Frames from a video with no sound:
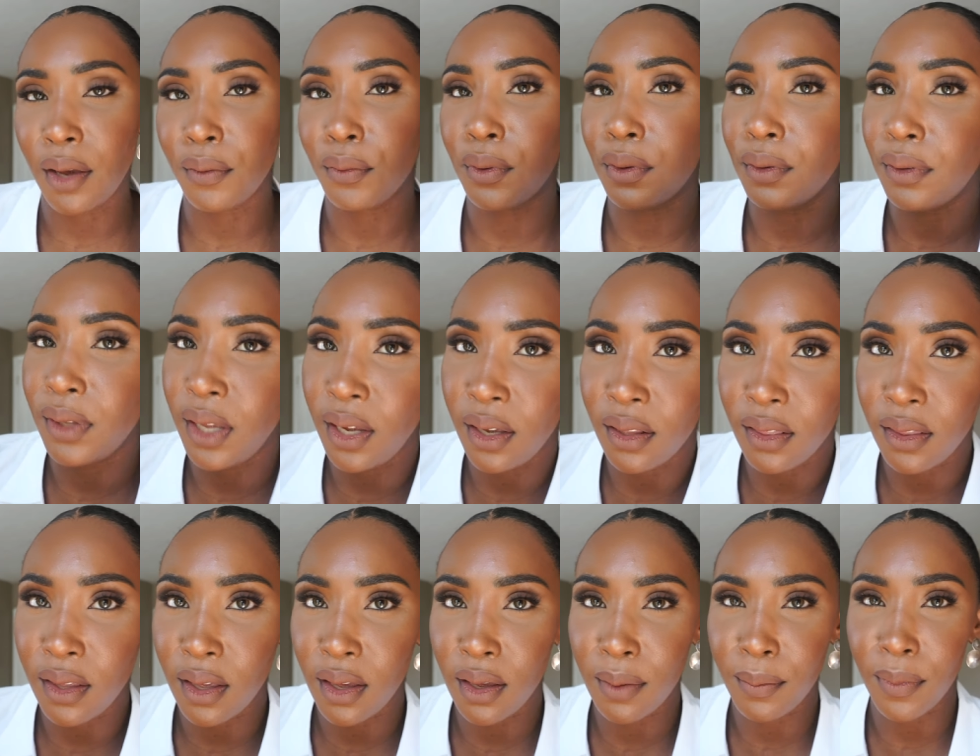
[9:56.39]
will link
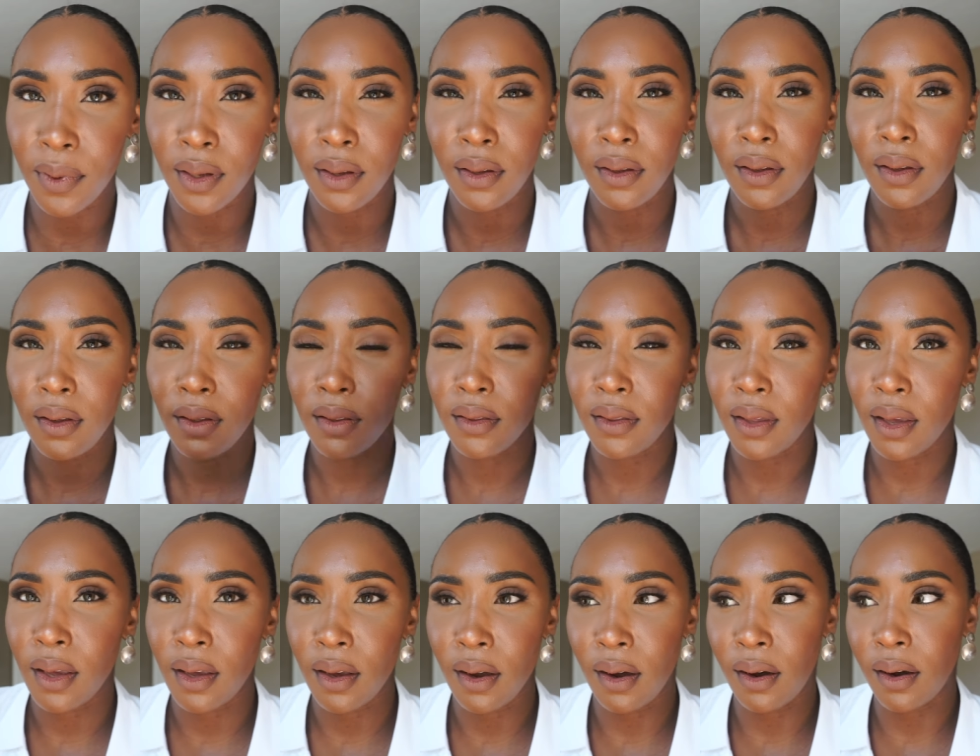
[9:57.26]
them
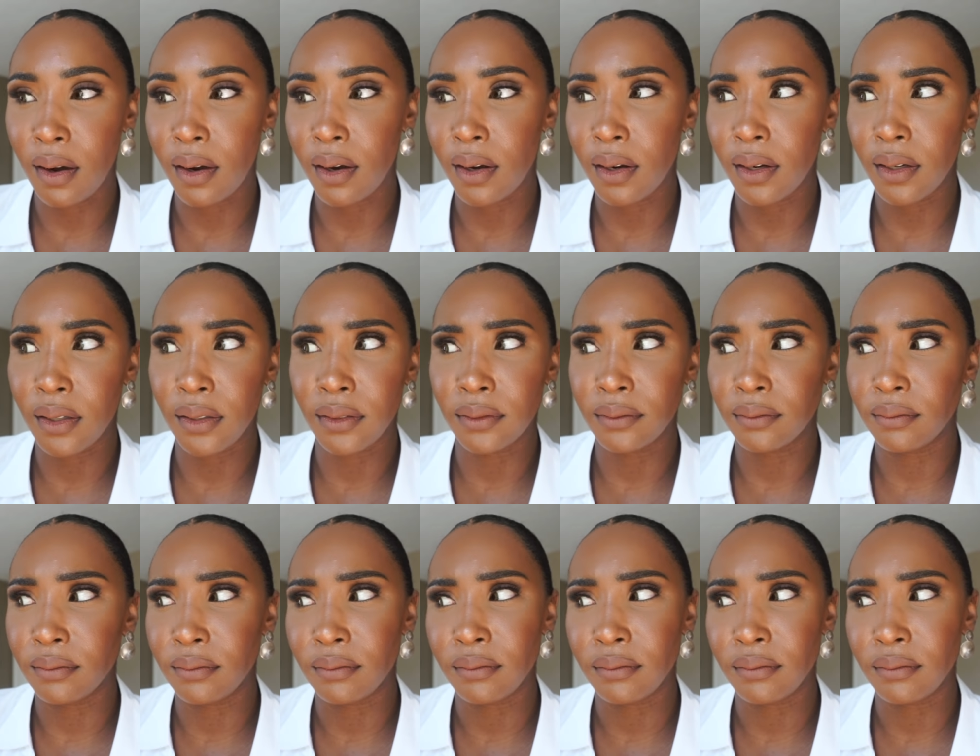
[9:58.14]
they are